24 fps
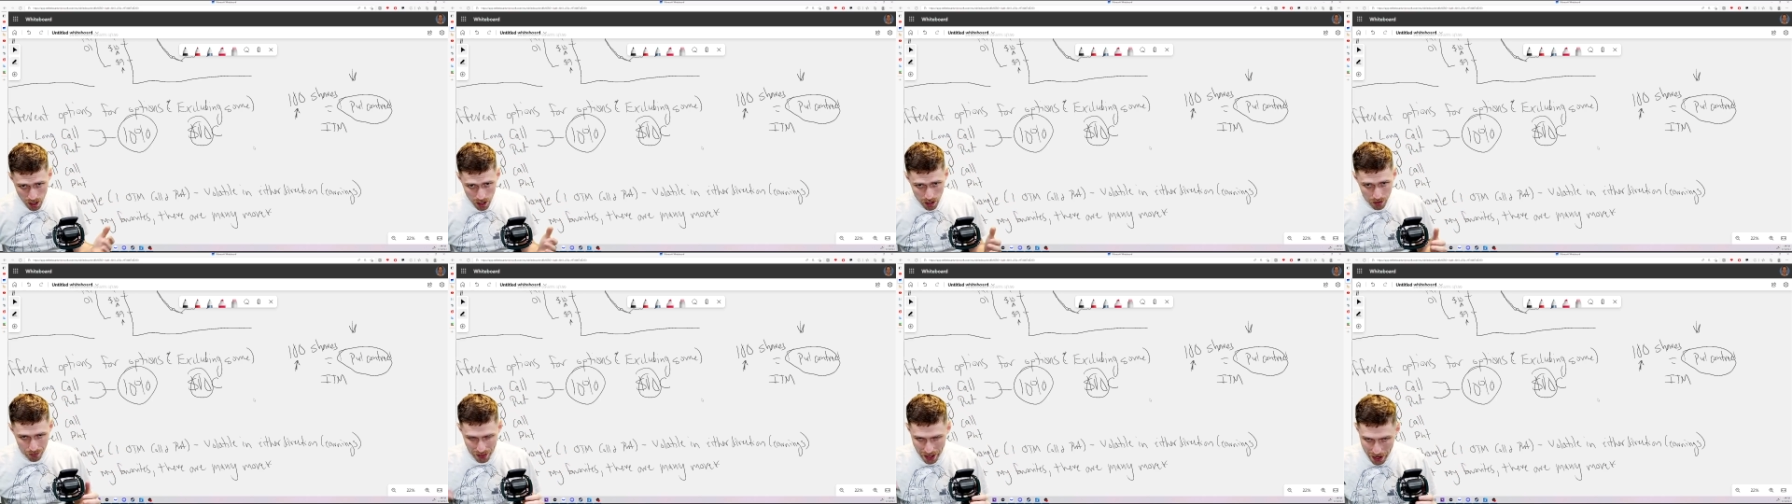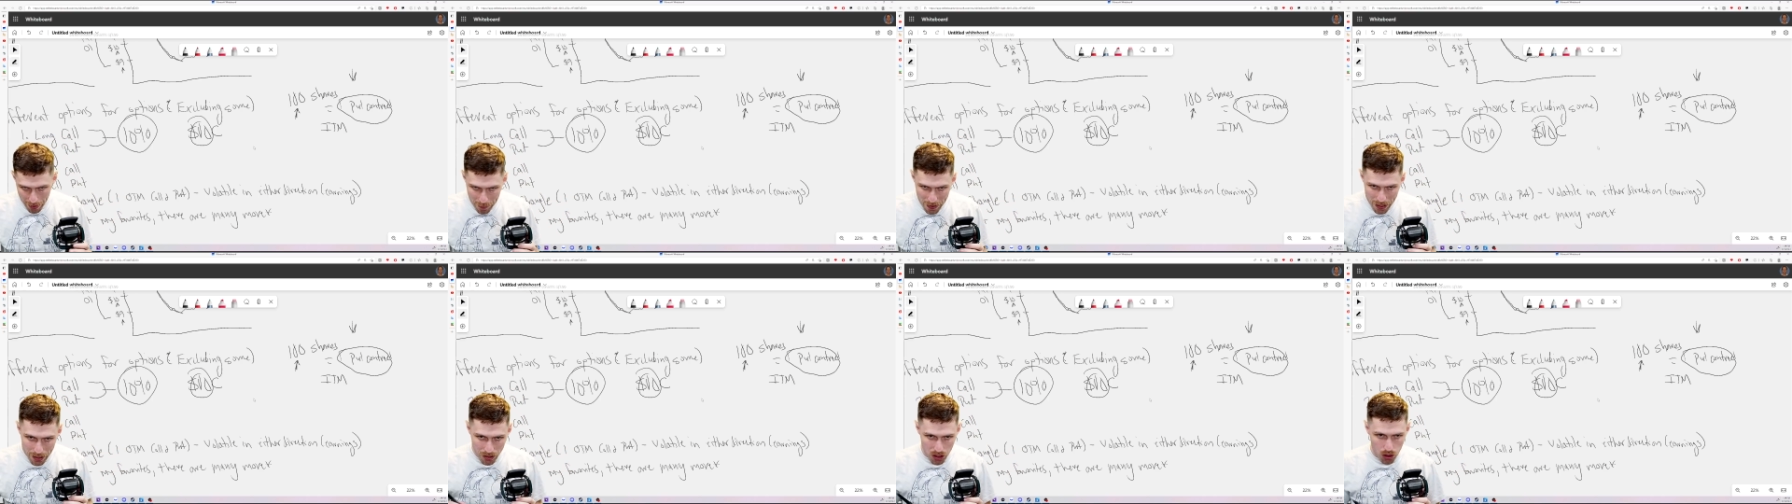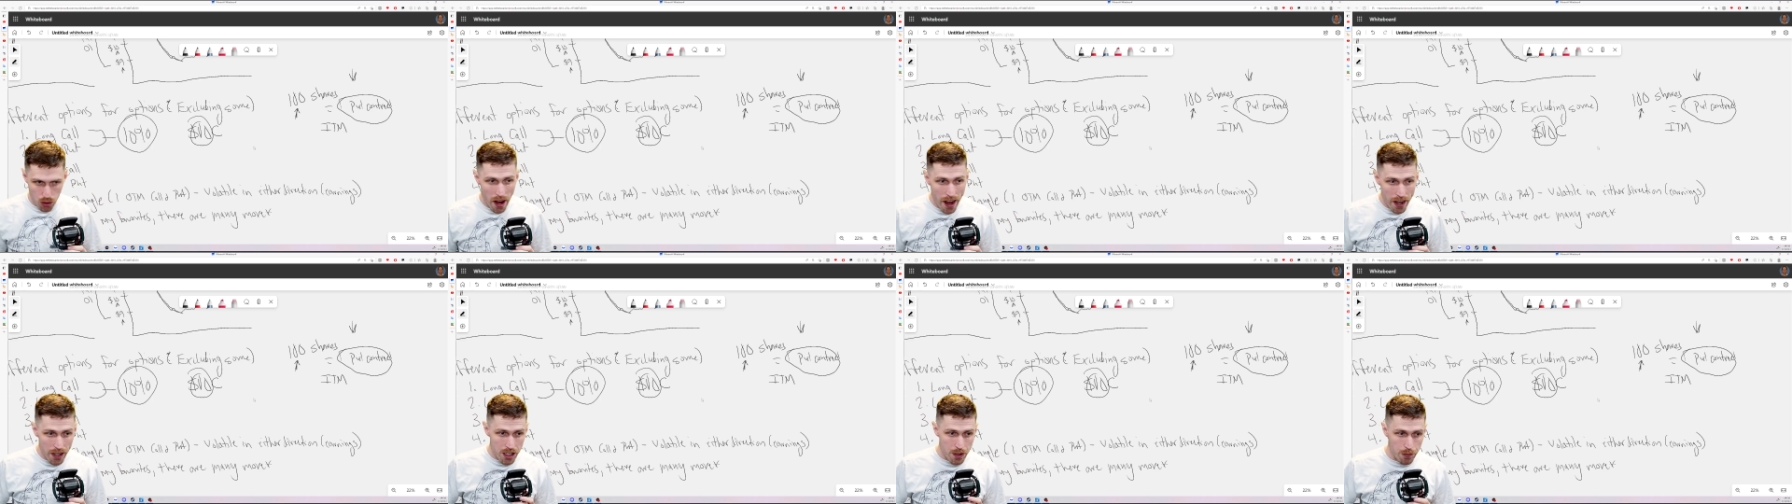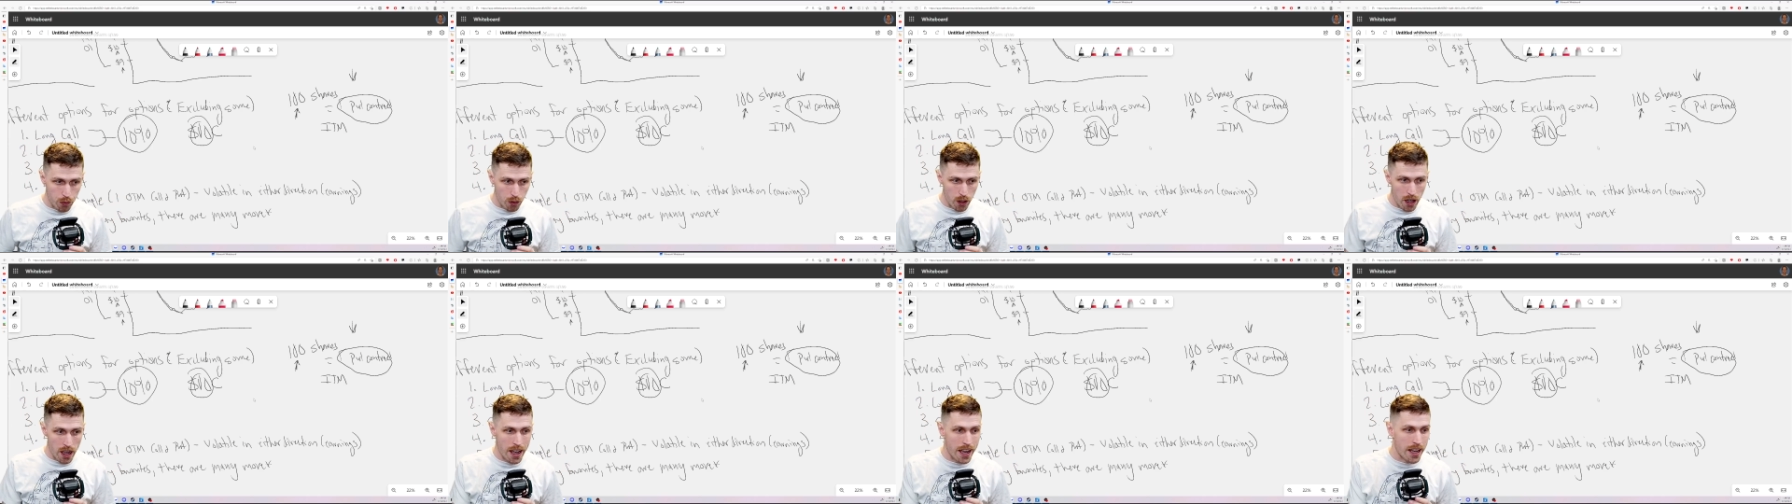That'd be a strategy
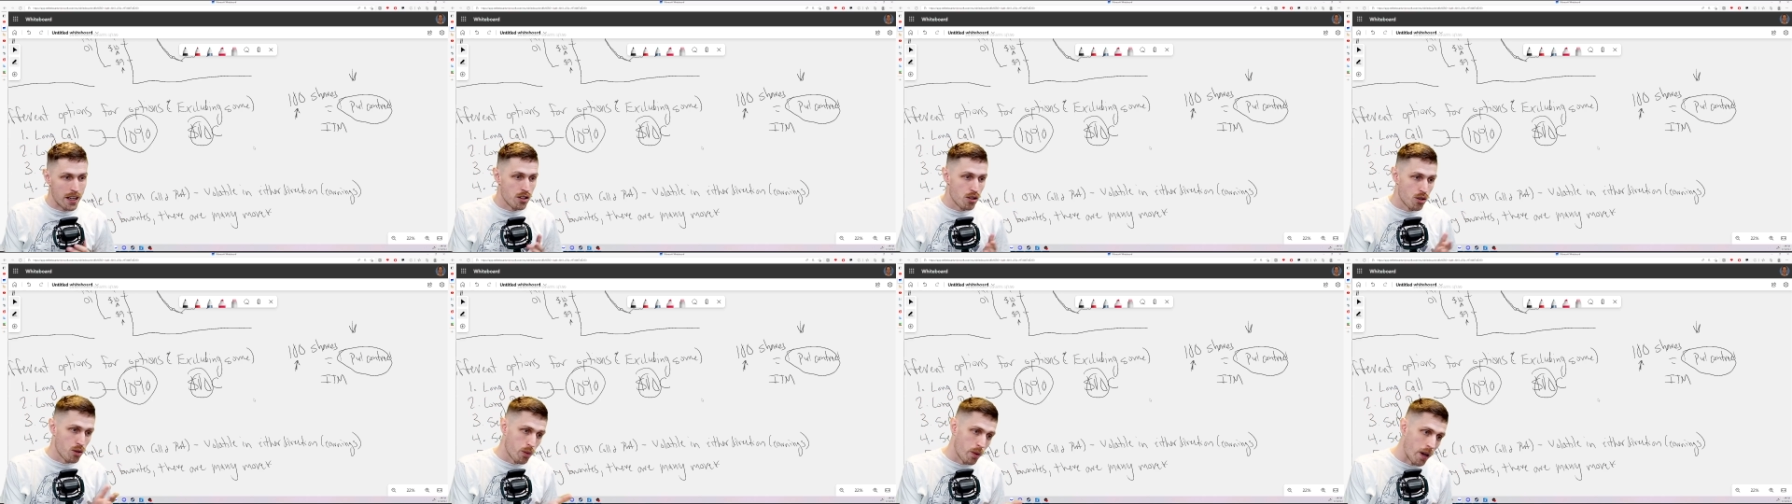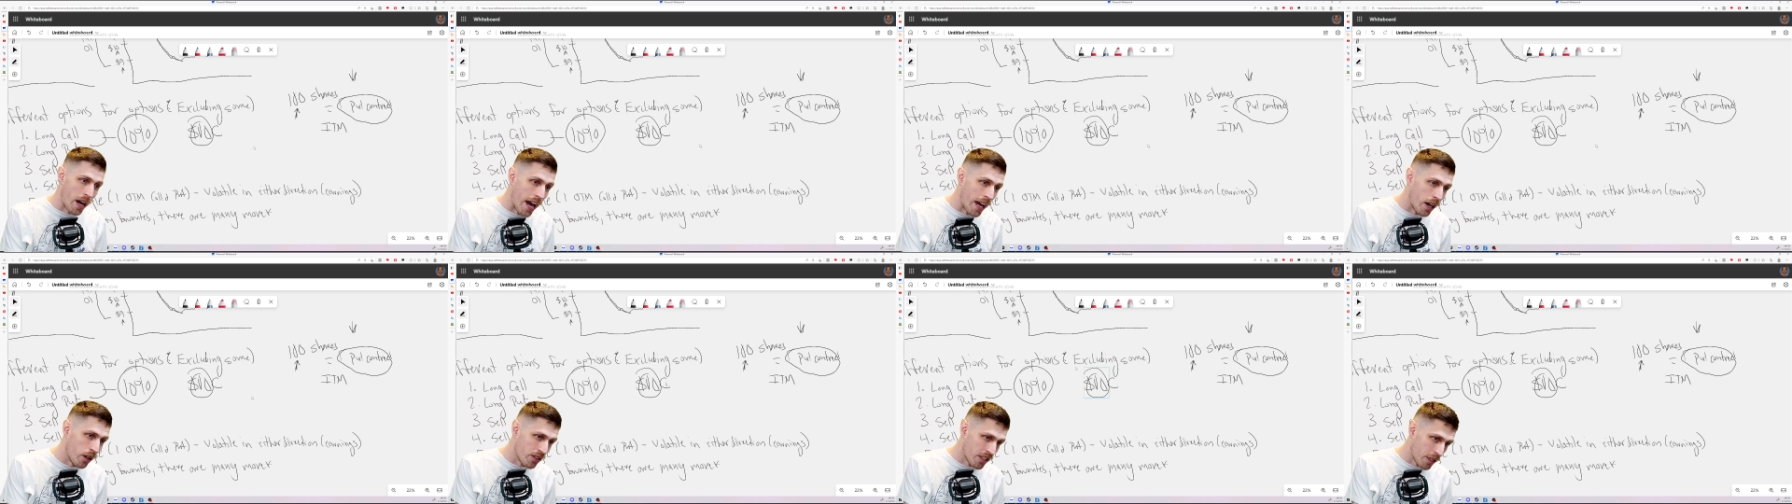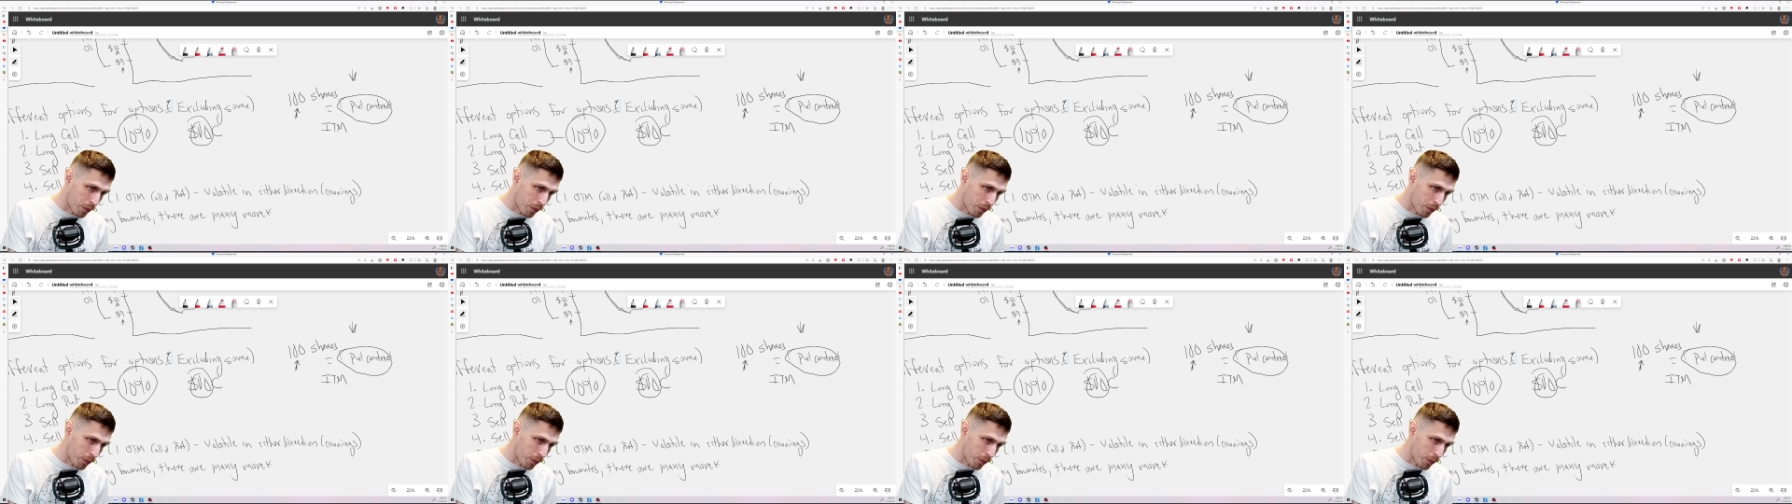for a hedge. I don't